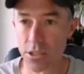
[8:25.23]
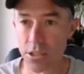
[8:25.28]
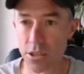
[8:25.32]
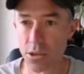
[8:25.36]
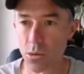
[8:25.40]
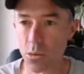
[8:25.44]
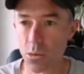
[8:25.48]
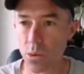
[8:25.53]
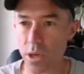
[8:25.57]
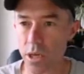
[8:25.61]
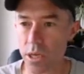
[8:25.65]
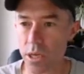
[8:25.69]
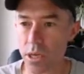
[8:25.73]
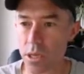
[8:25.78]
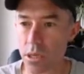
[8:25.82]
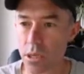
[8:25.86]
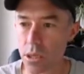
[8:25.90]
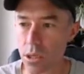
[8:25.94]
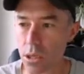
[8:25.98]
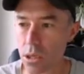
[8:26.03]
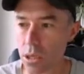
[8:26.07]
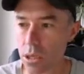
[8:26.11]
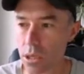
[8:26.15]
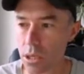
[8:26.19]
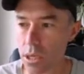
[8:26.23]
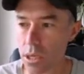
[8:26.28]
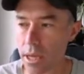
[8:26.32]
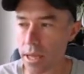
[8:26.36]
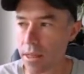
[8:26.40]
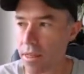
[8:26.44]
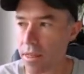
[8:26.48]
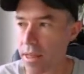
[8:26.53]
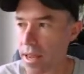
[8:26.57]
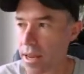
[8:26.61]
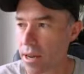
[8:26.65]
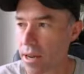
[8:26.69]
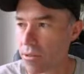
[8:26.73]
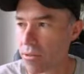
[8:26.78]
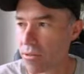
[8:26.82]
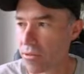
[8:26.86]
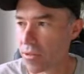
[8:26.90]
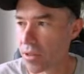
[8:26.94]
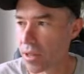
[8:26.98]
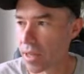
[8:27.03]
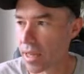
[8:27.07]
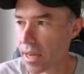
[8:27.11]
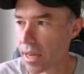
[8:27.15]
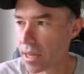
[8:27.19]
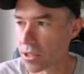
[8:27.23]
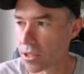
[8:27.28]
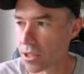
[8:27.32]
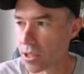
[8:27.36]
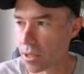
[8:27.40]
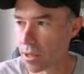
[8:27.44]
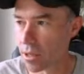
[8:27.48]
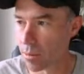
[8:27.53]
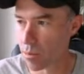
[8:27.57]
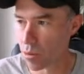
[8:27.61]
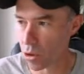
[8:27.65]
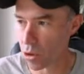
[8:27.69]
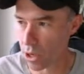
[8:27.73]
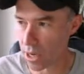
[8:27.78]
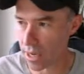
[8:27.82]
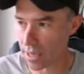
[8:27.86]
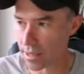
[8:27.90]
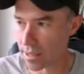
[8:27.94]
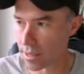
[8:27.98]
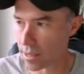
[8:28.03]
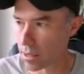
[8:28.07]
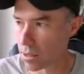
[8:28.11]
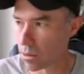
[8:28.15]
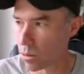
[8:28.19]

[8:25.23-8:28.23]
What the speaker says: we'll then fill out the product,